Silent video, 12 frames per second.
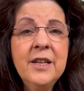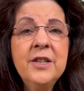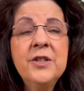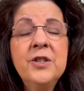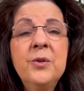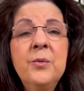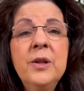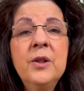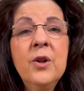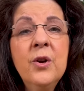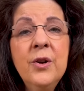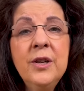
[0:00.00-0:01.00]
So when
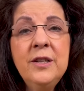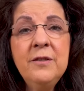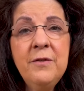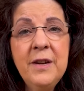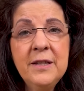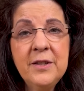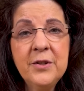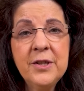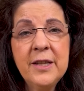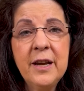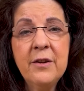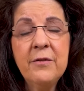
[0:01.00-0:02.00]
Lauren defends
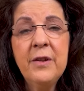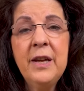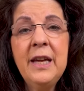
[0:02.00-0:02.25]
herself,